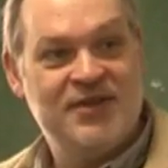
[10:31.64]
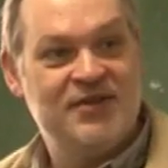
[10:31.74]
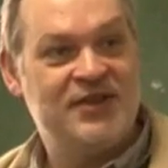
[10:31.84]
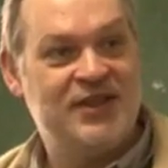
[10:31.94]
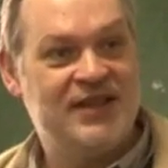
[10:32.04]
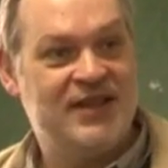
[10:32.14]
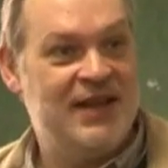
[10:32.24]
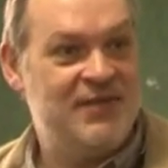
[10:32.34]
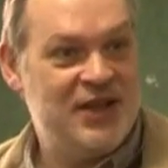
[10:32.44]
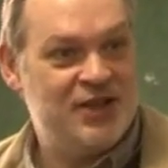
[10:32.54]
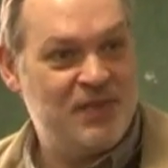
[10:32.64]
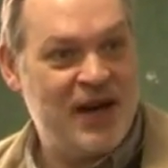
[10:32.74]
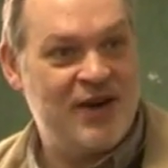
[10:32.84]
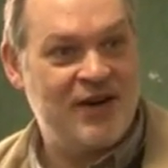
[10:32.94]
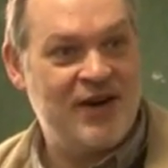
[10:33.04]
to give each
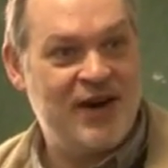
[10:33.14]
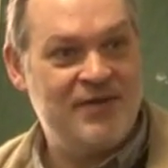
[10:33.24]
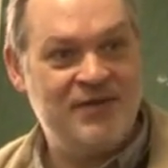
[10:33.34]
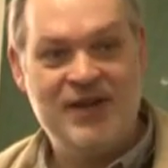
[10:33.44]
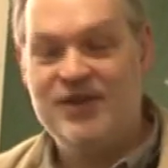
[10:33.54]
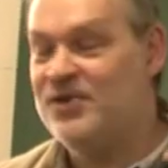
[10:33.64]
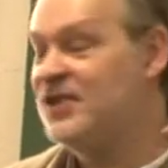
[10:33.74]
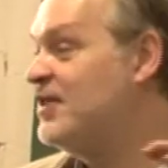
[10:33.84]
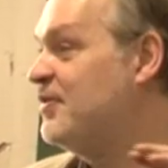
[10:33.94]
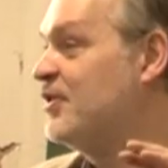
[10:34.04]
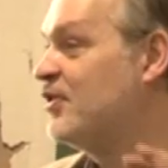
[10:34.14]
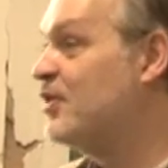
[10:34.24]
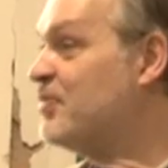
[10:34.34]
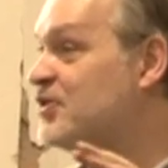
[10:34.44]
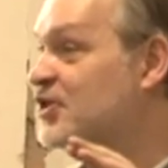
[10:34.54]
paragraph to a different
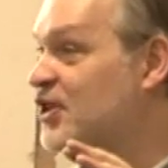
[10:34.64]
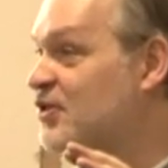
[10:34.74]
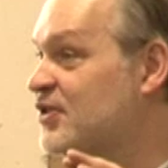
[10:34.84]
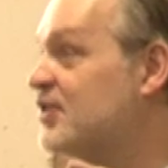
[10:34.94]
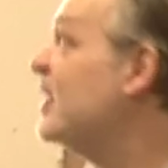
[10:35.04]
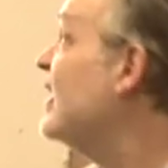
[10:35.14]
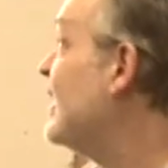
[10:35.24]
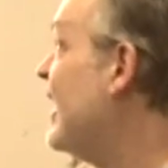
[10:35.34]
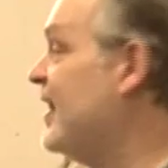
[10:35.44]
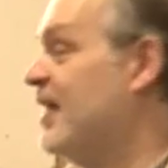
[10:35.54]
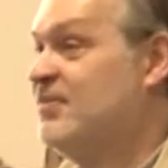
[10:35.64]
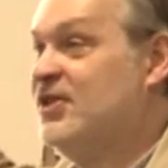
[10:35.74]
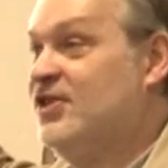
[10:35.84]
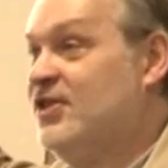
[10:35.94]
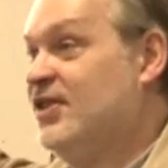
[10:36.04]
group of students, get
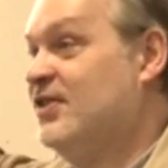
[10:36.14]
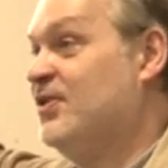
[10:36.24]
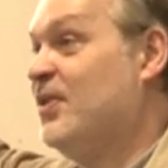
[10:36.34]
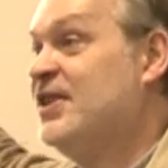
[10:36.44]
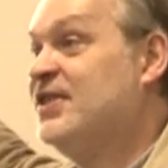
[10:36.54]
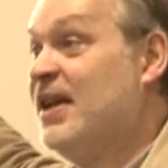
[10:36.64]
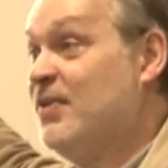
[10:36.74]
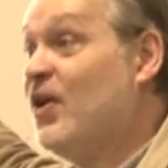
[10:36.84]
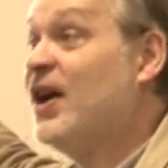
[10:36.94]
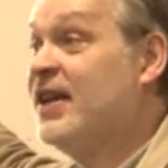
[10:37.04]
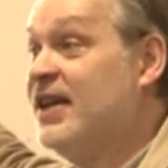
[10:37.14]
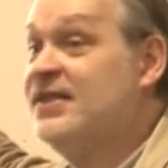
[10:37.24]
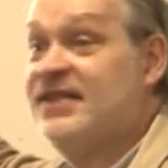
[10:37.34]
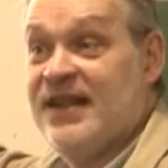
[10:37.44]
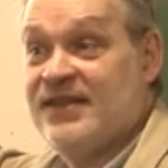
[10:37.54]
them to isolate one
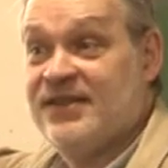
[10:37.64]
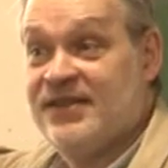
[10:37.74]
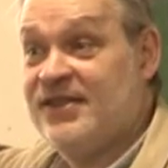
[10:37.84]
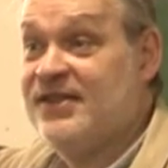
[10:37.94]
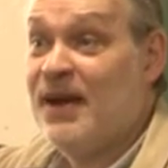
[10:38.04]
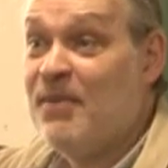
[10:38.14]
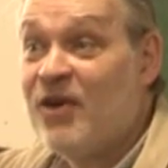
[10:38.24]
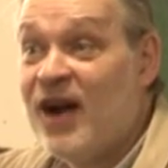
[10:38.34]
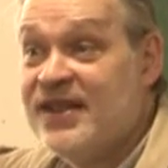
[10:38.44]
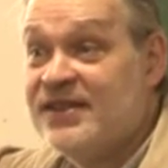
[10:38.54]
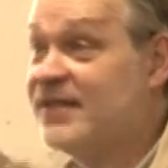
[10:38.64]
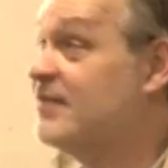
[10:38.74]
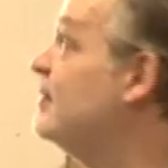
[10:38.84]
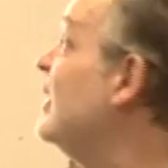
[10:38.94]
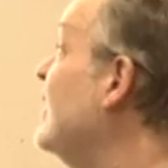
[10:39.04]
key sentence to summarizing.